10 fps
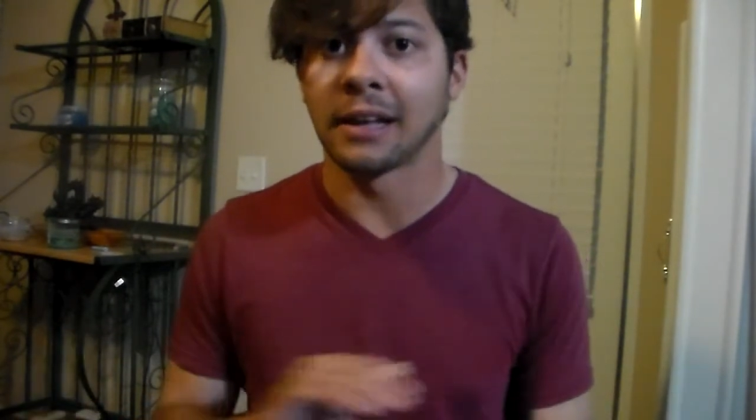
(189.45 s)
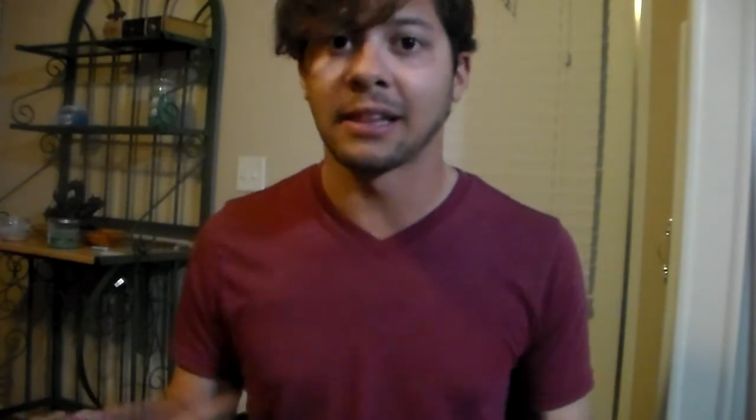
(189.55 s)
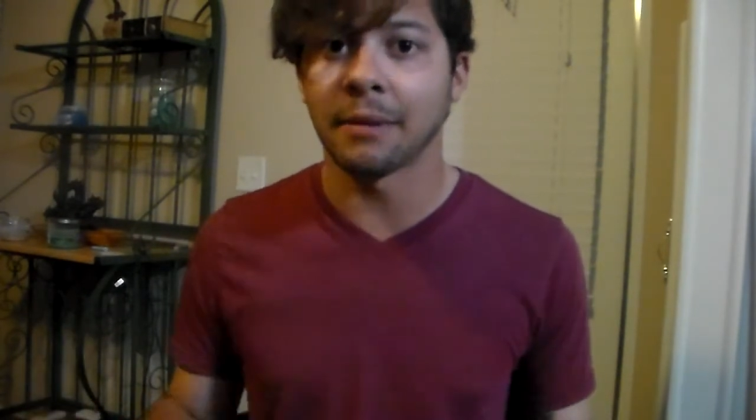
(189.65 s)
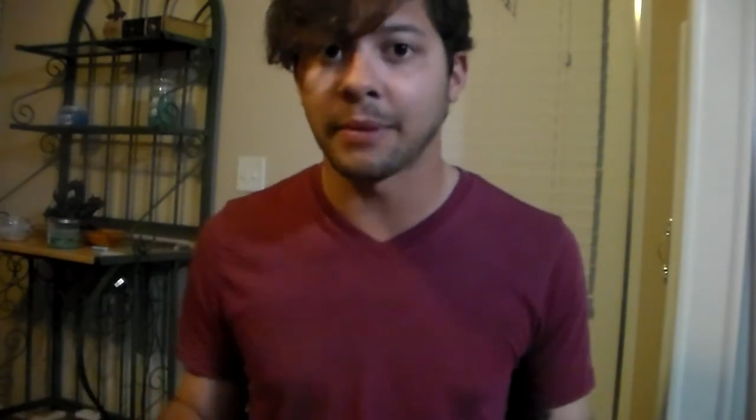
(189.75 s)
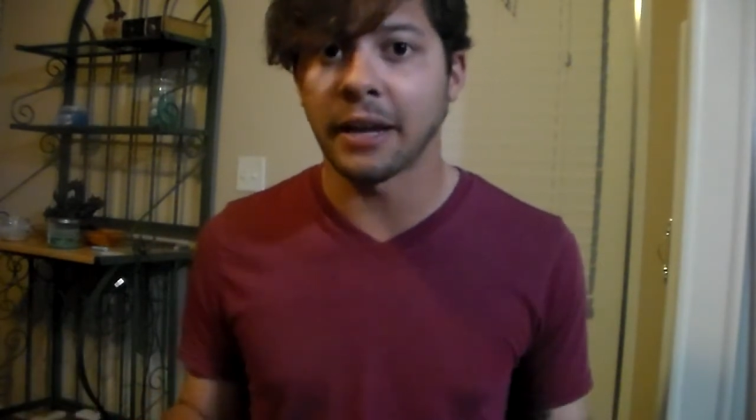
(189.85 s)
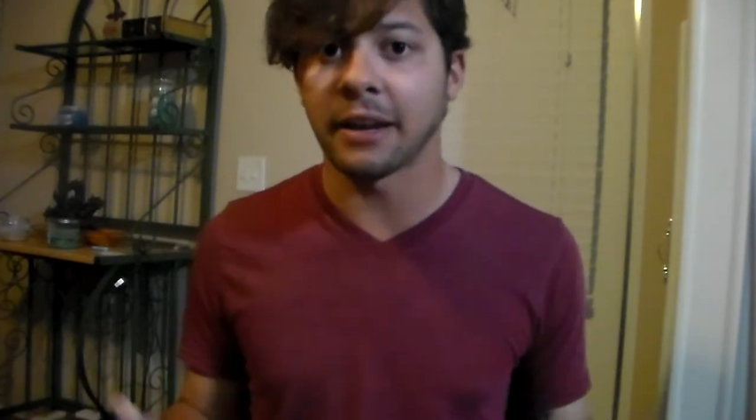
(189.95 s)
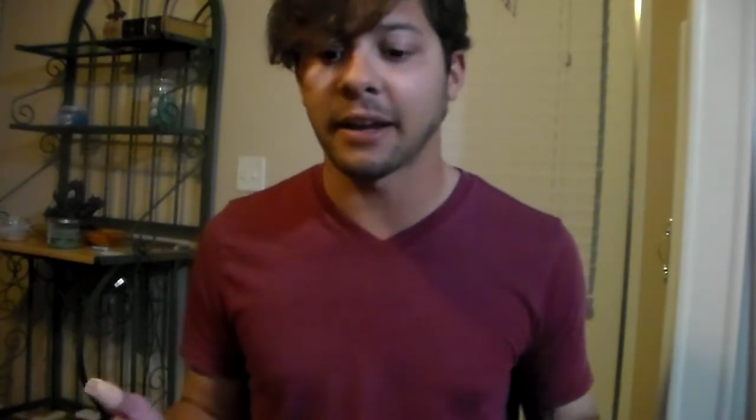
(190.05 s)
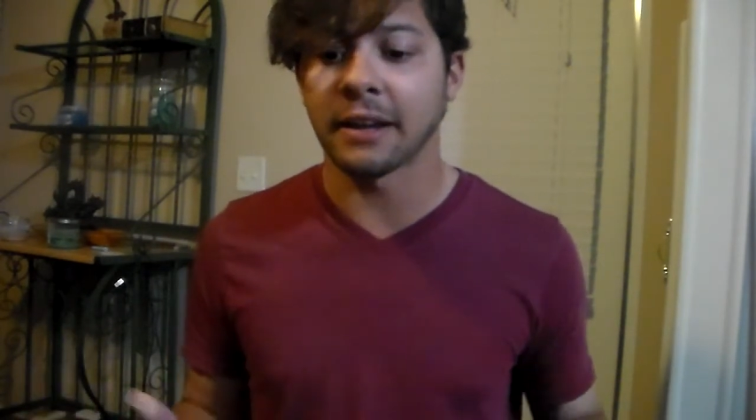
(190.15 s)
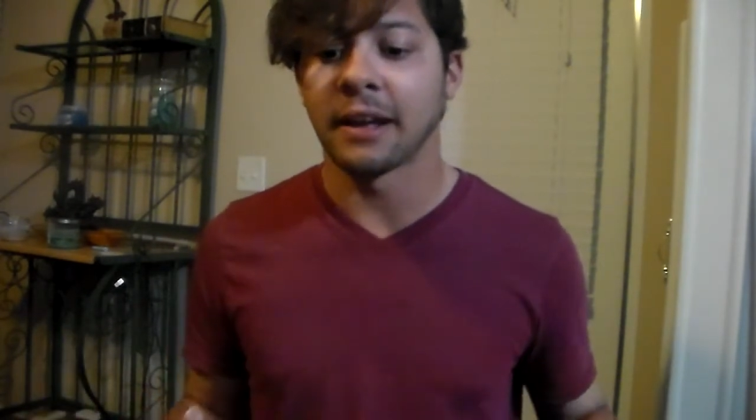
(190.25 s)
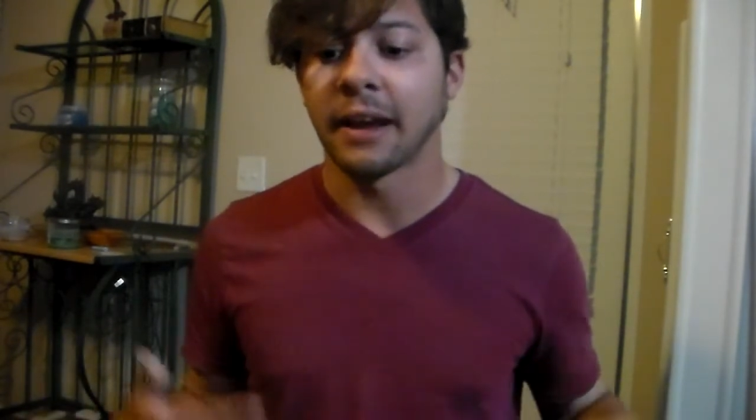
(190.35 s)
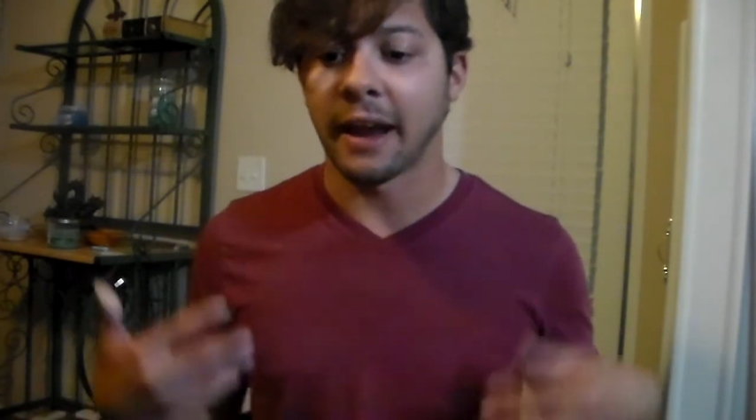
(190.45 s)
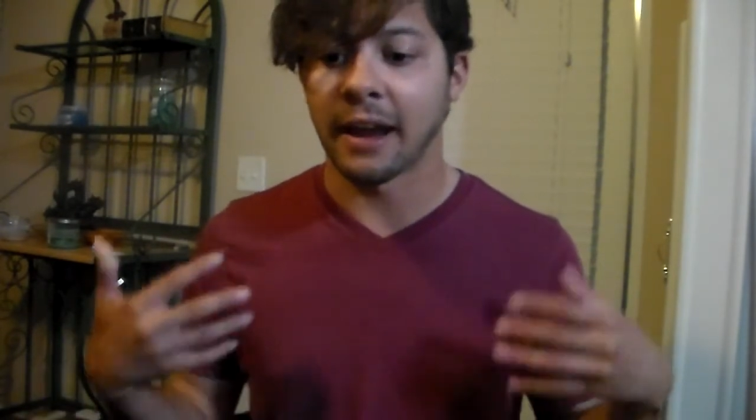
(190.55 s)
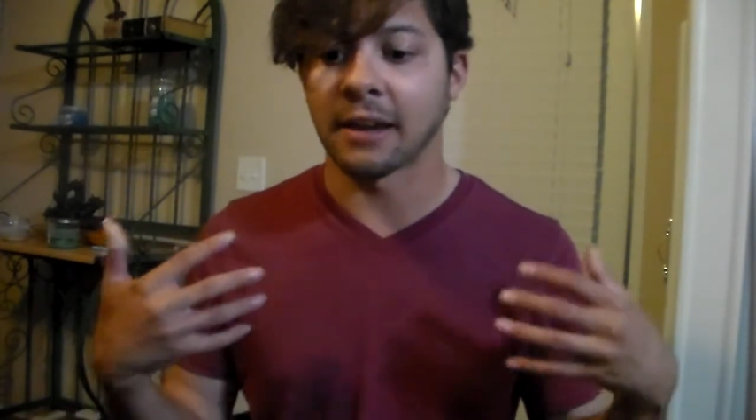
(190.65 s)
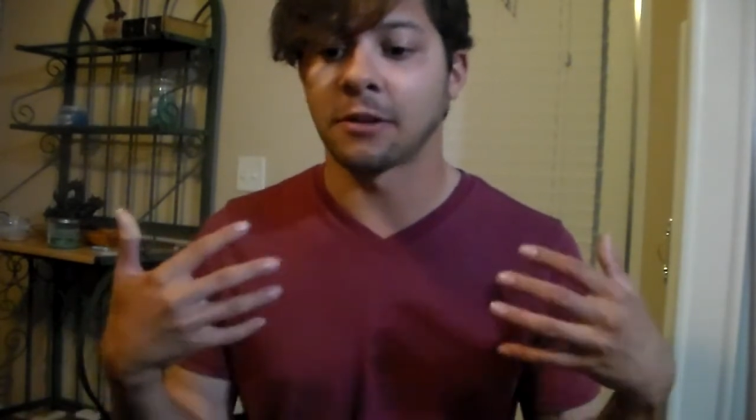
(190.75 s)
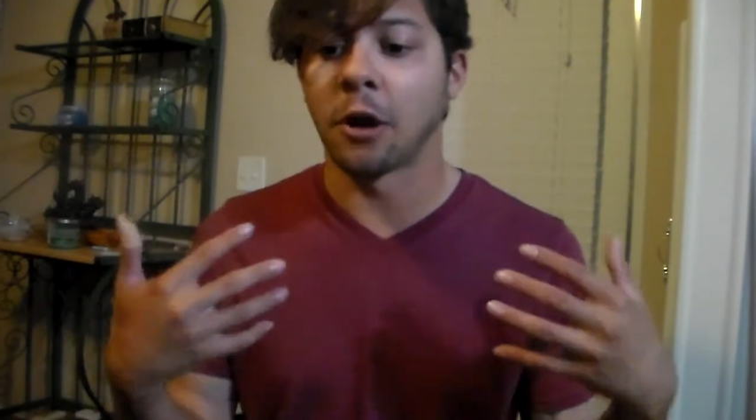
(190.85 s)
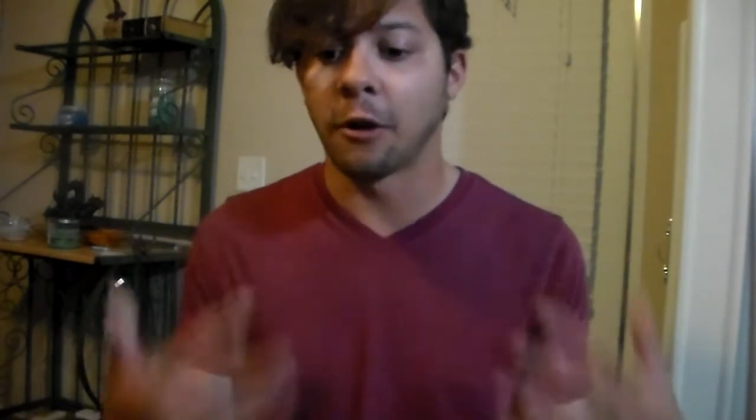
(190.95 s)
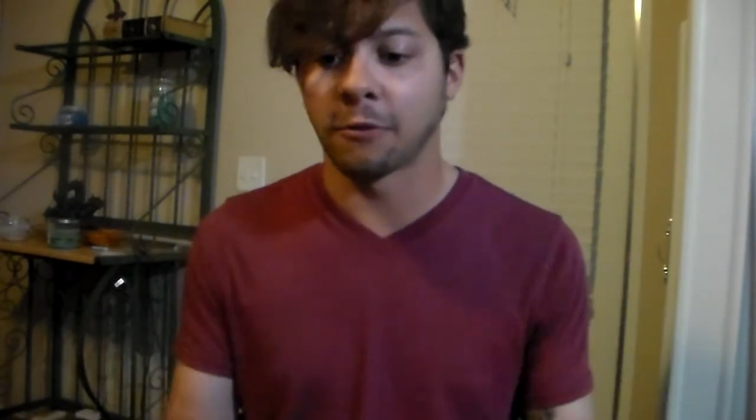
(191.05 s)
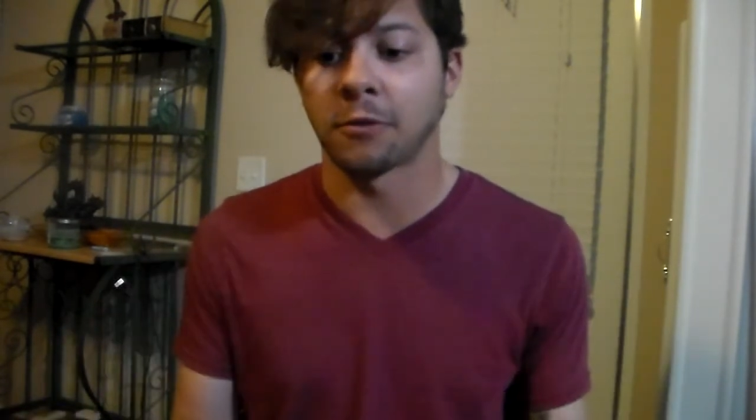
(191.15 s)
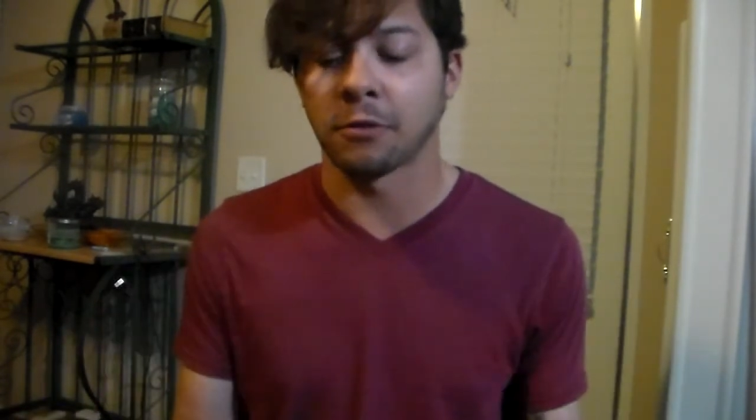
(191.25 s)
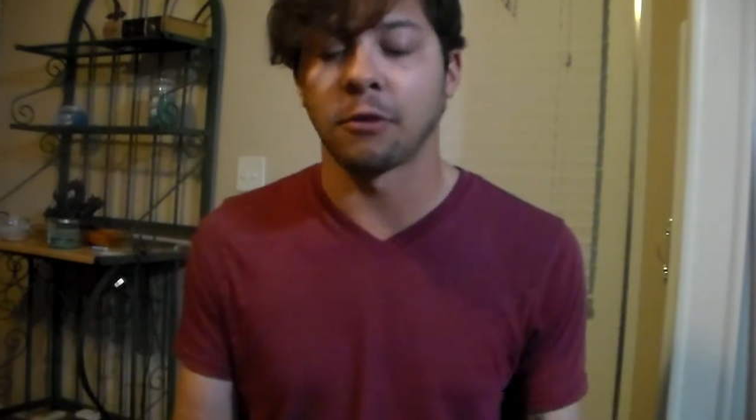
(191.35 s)
eliminating it, and
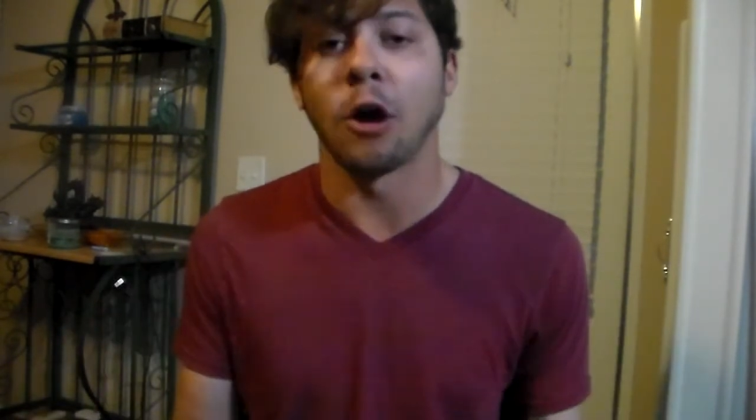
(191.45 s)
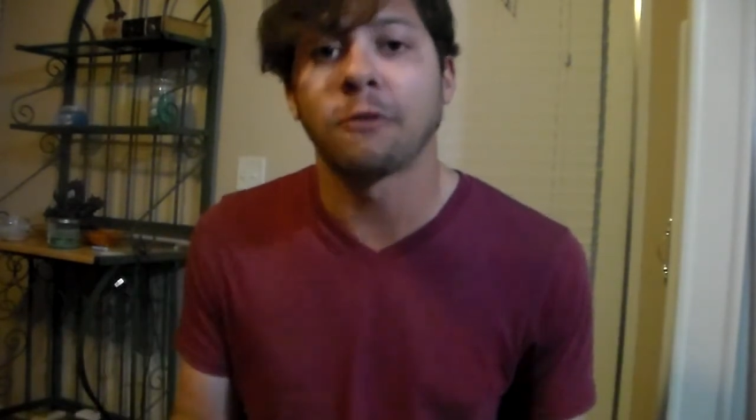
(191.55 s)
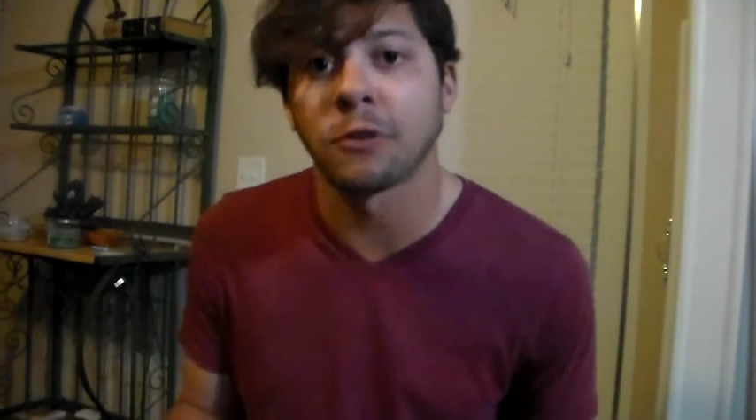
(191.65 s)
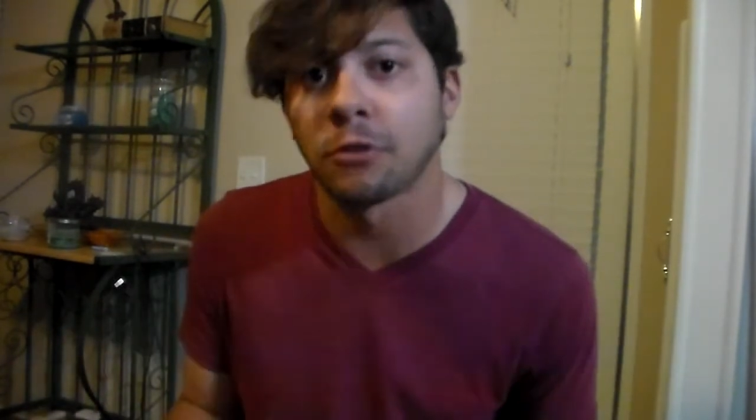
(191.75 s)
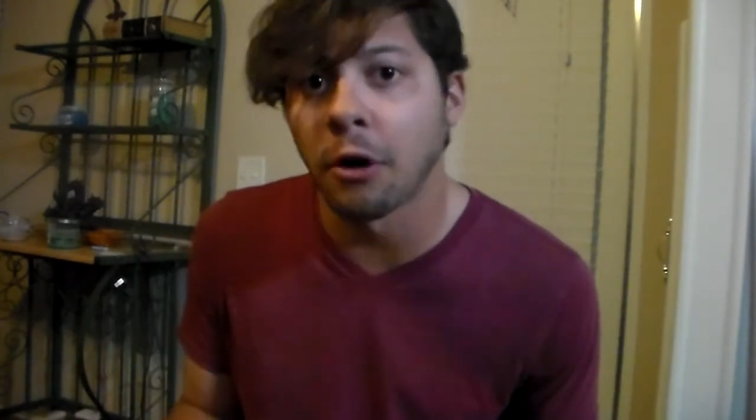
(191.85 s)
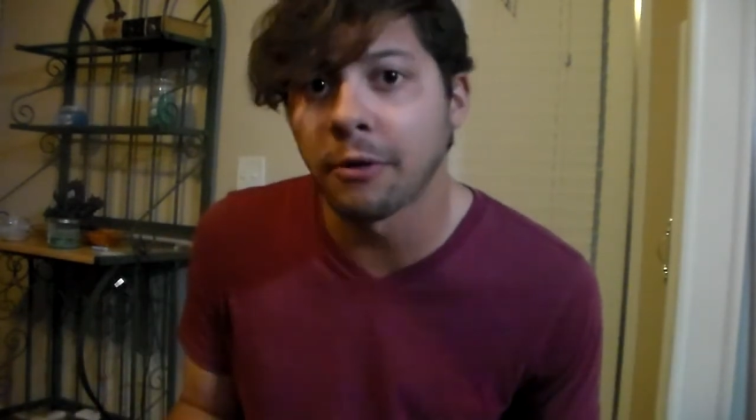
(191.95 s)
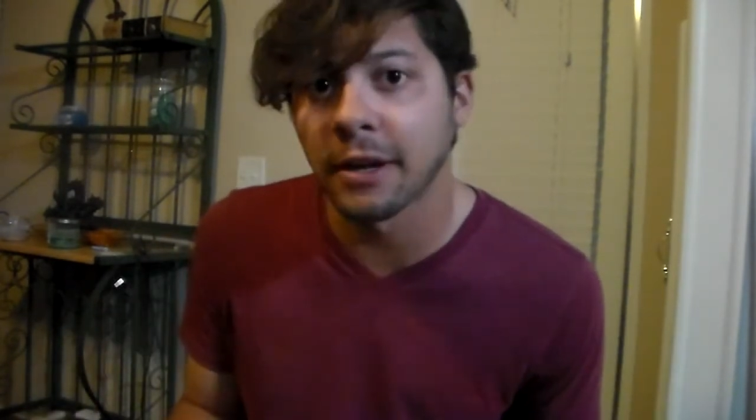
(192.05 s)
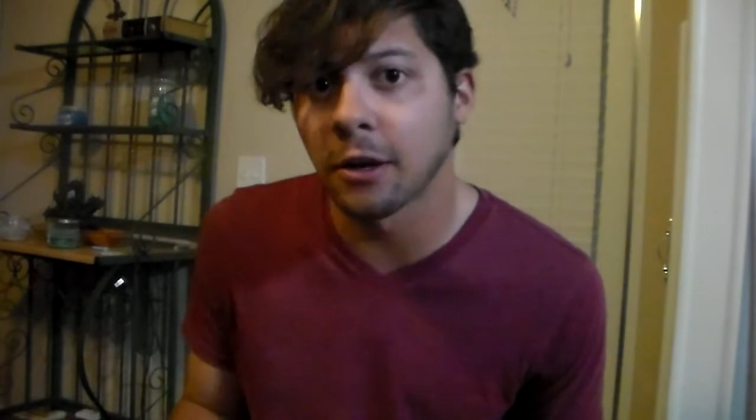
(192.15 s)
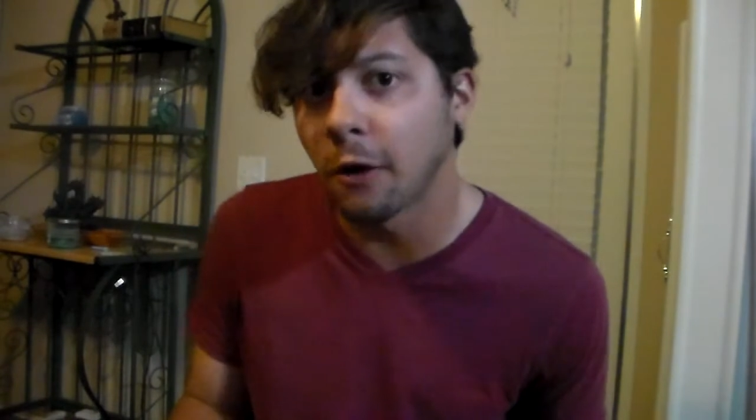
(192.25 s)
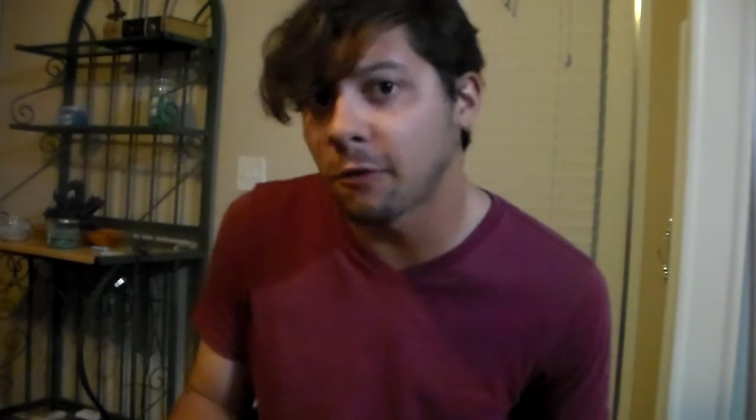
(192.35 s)
overthrowing it,